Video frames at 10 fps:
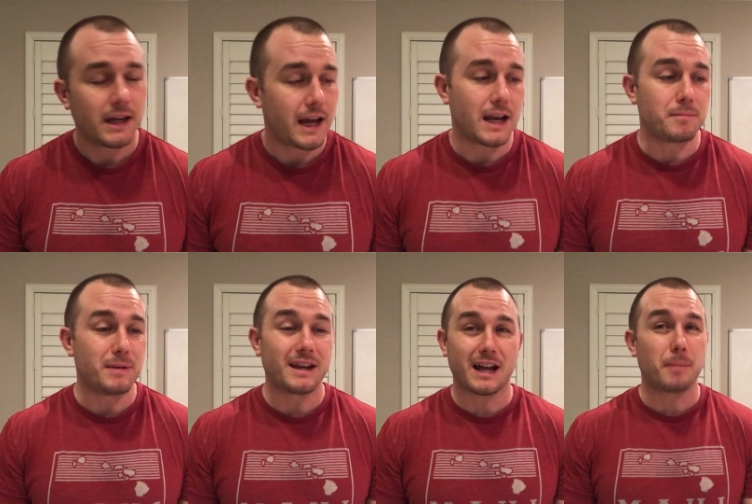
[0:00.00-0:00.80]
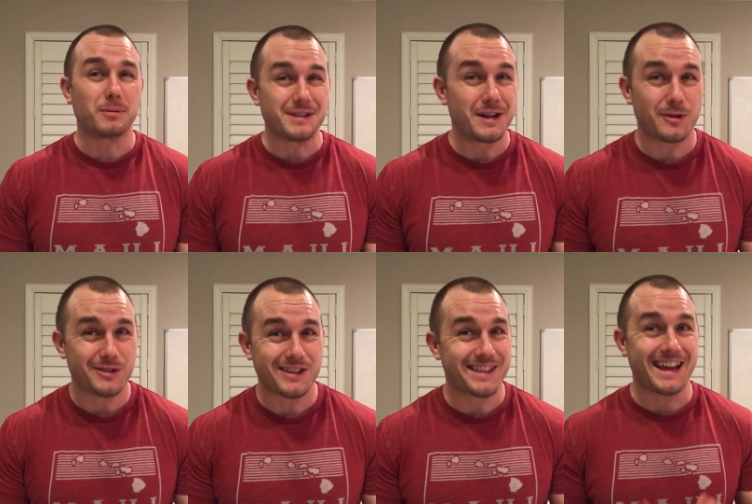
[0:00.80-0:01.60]
And it had been a couple years
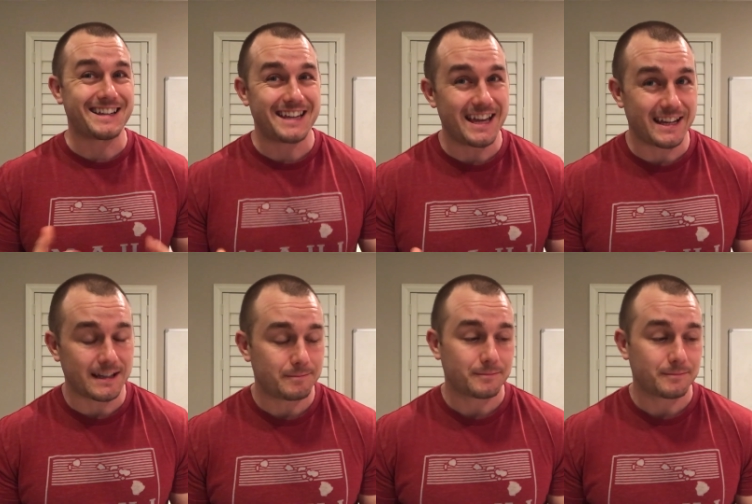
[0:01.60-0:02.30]
since I had taken it.